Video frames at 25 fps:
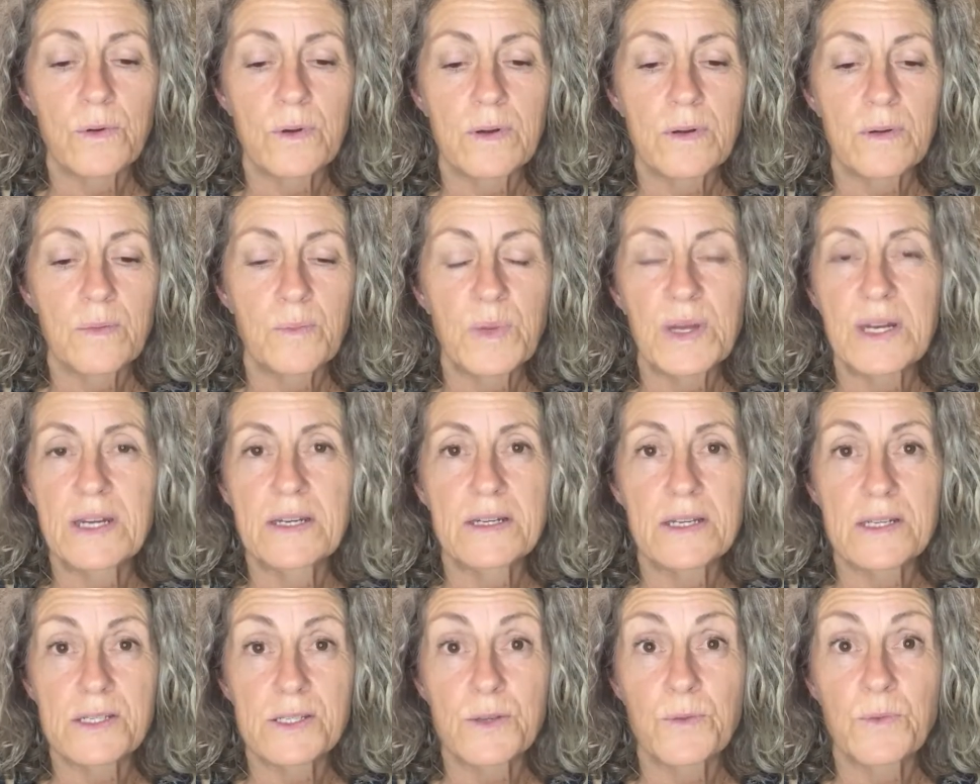but it
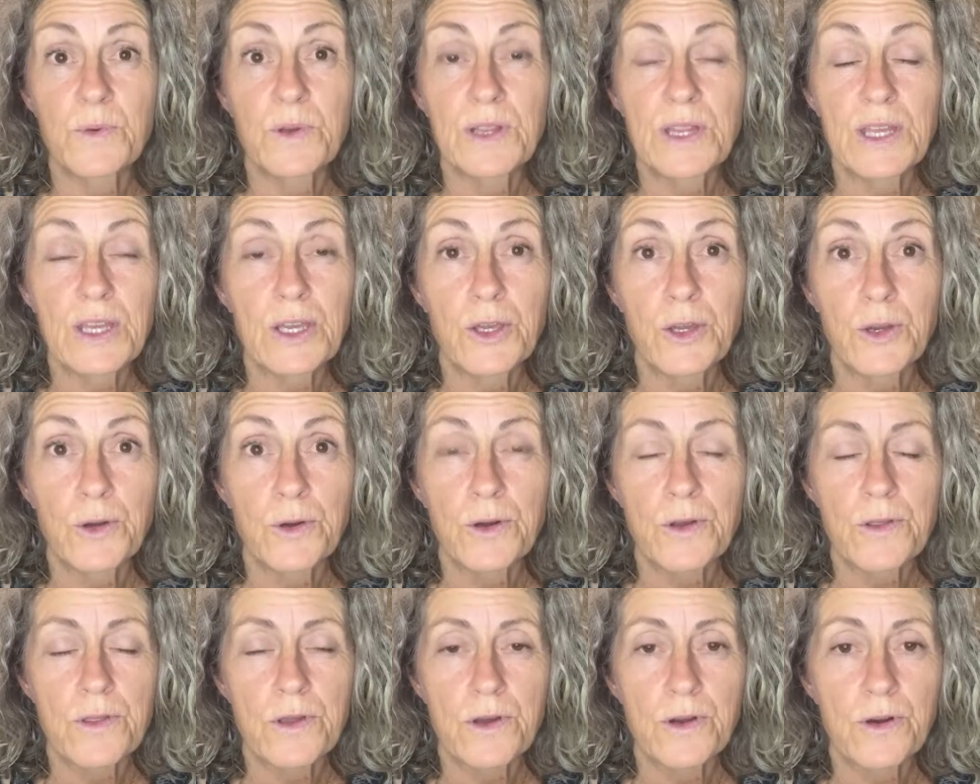doesn't really
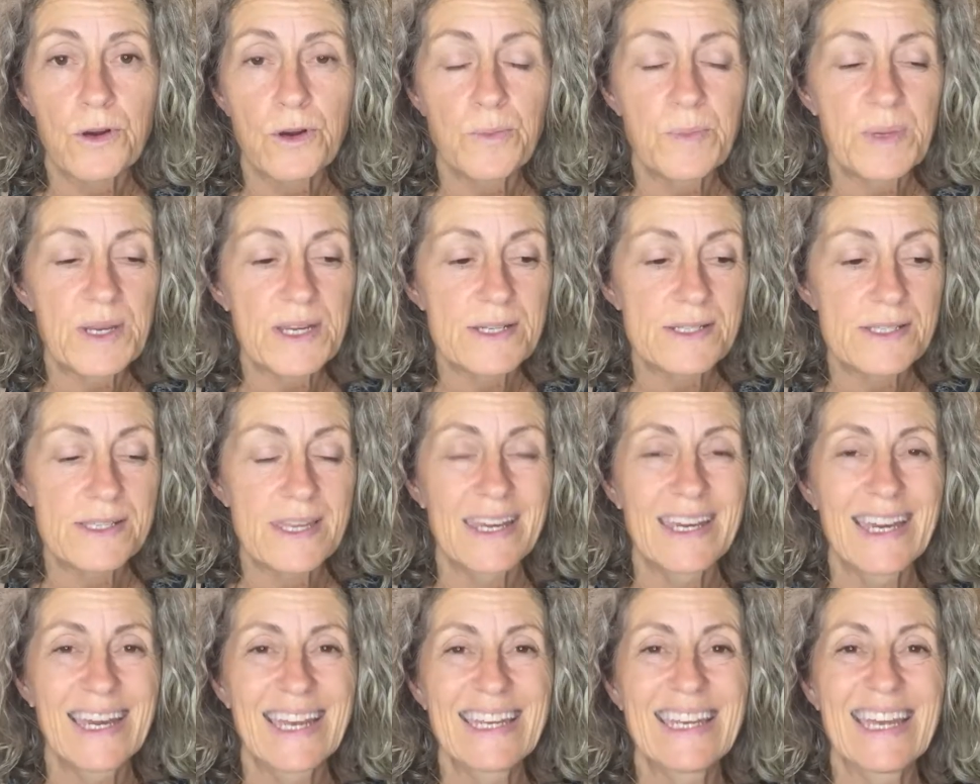cure the herpes.
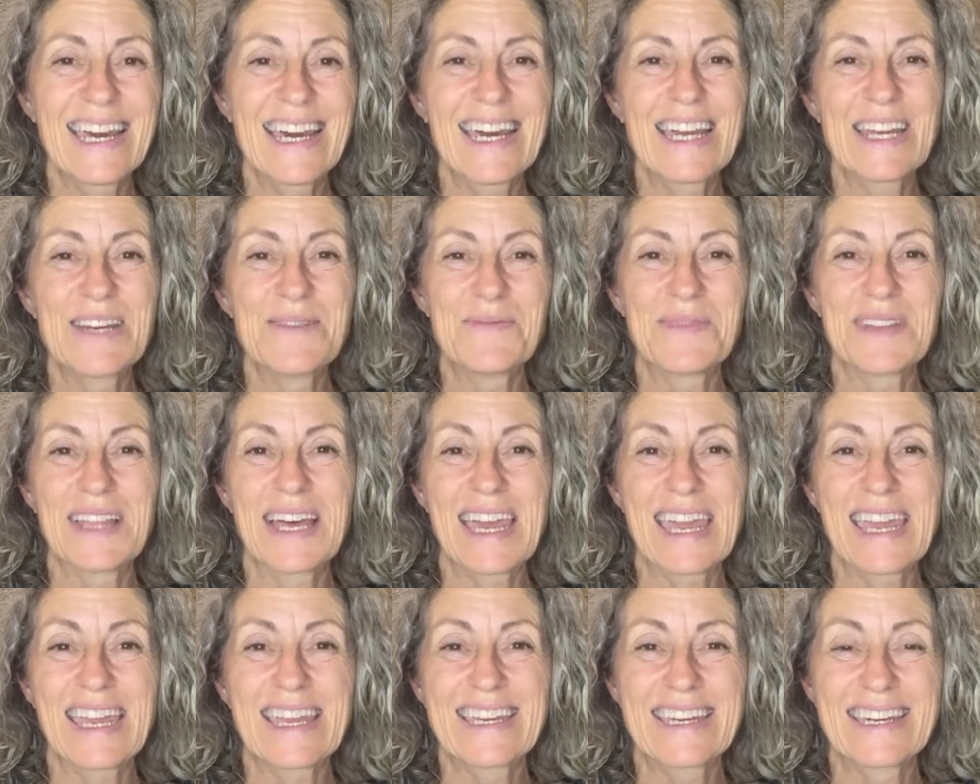And I'm
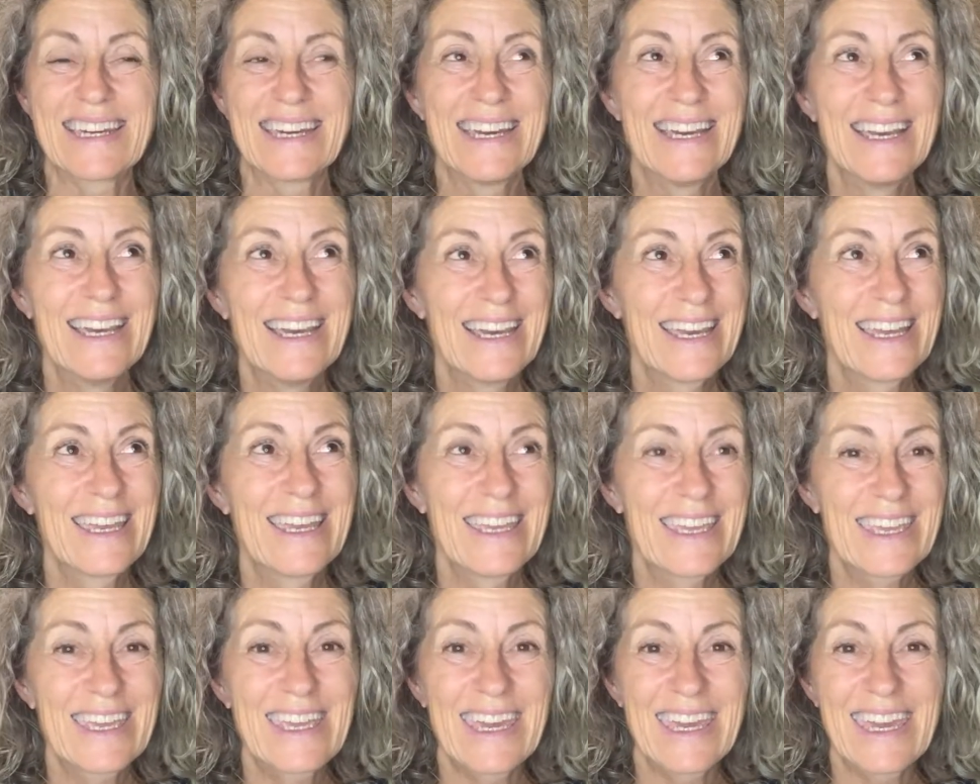like,
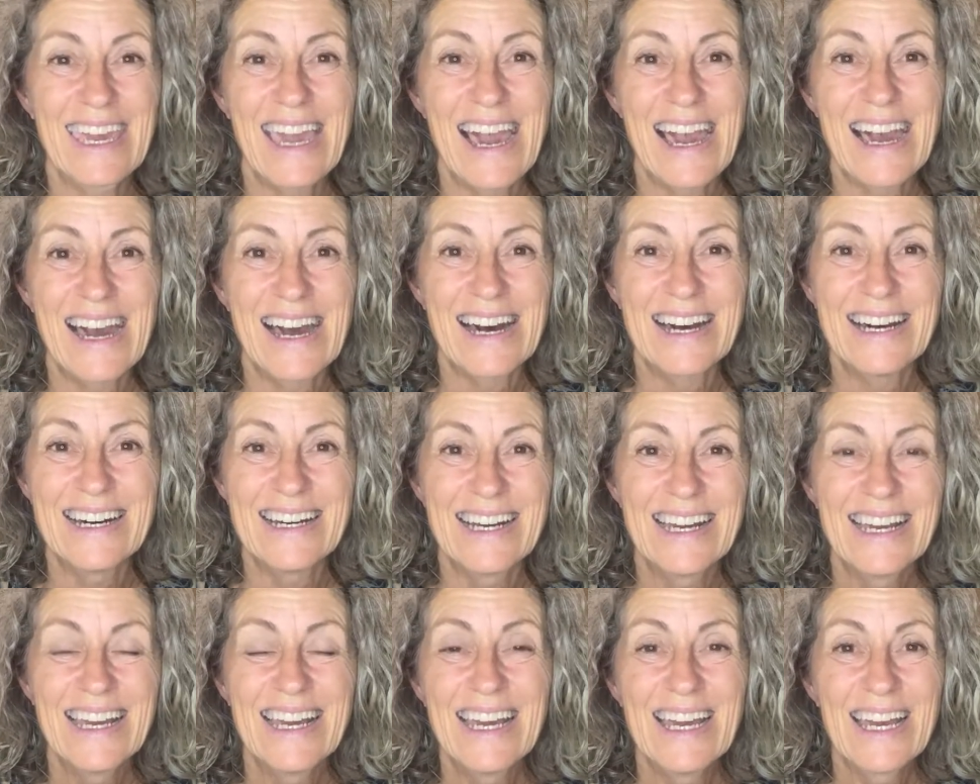yeah,
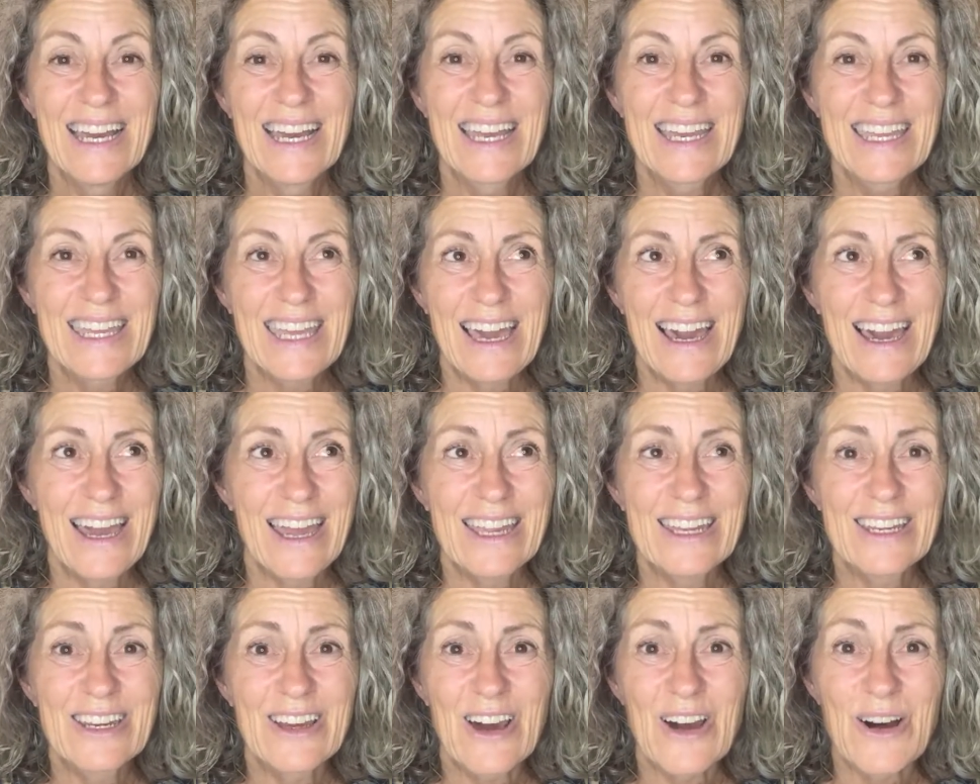I
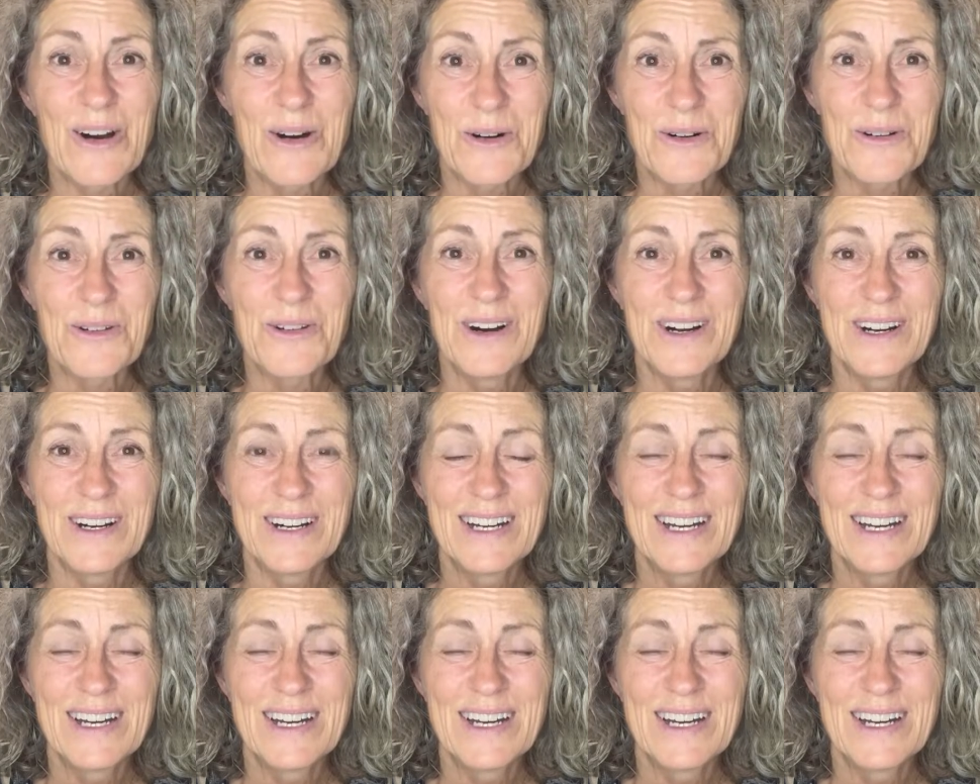know.